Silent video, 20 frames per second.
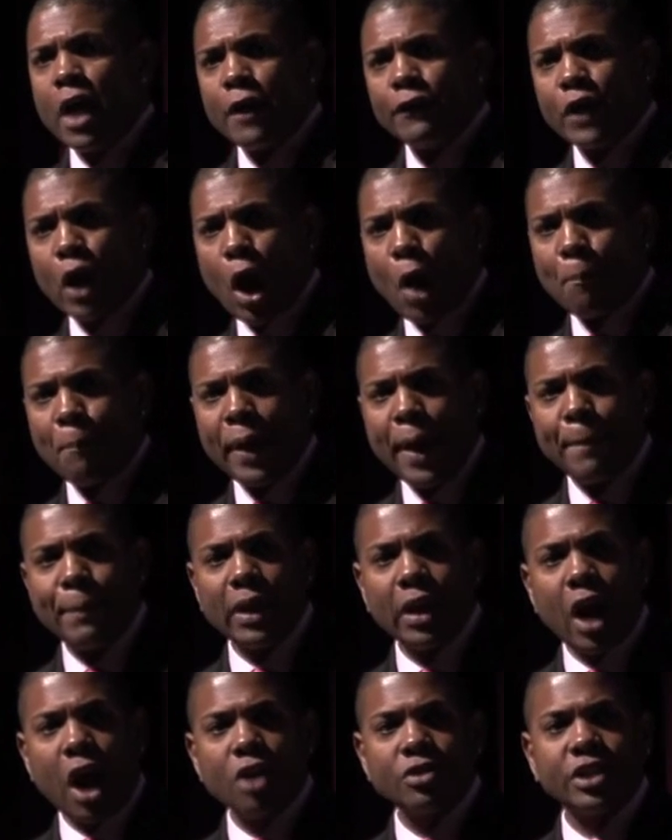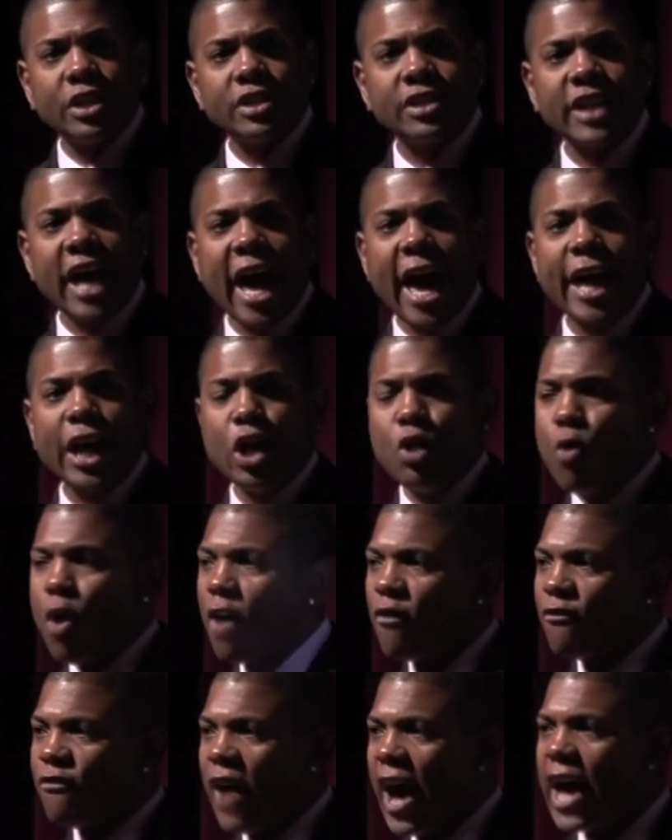there are people in our society who
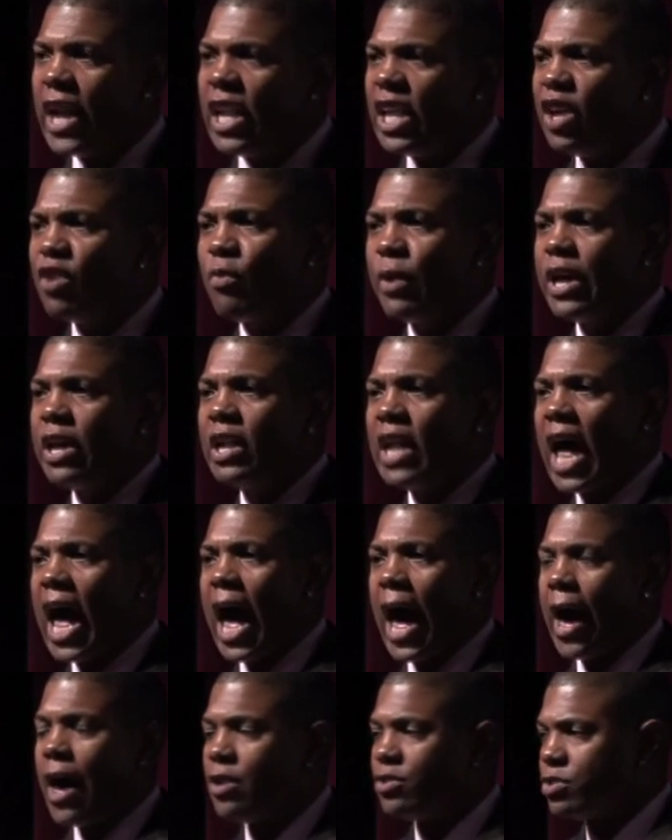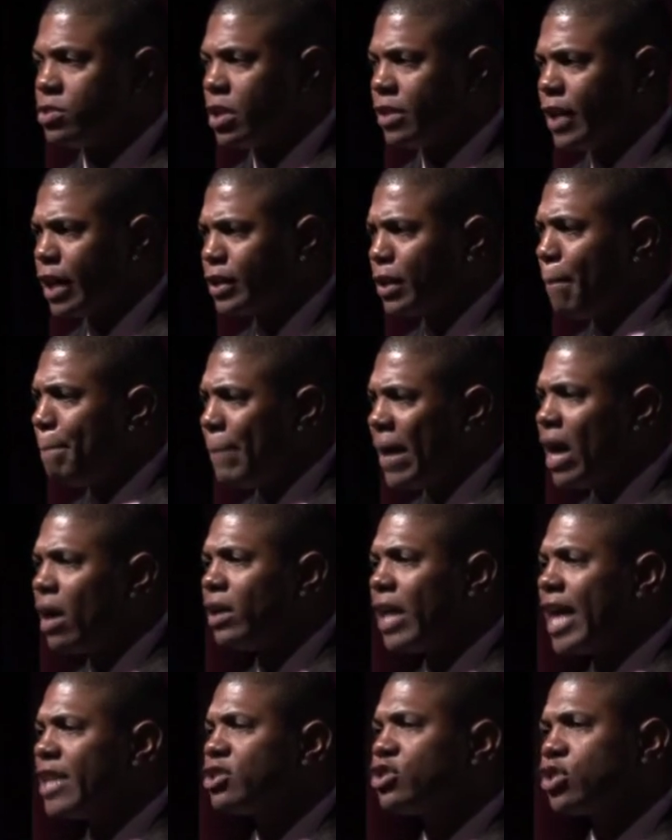have finally realized that the
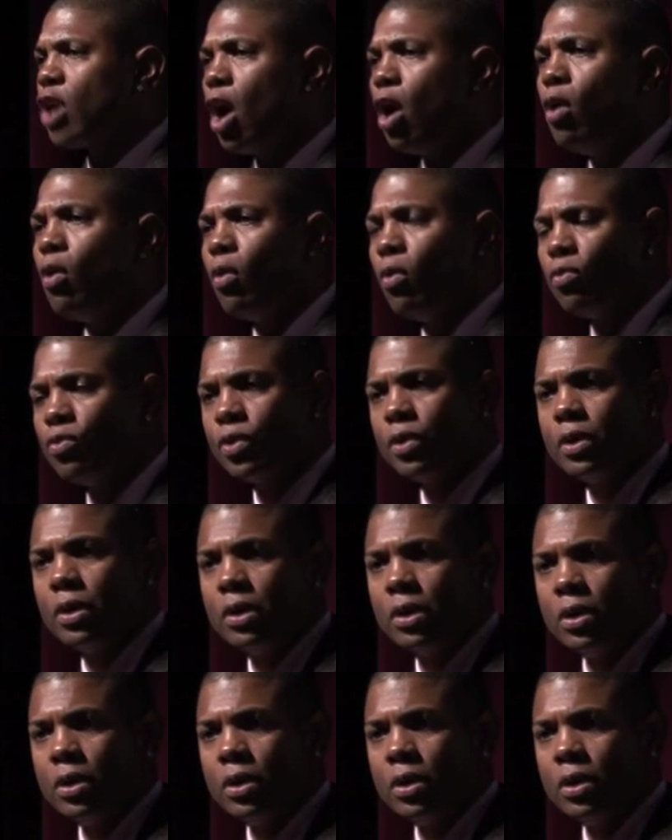bell has tolled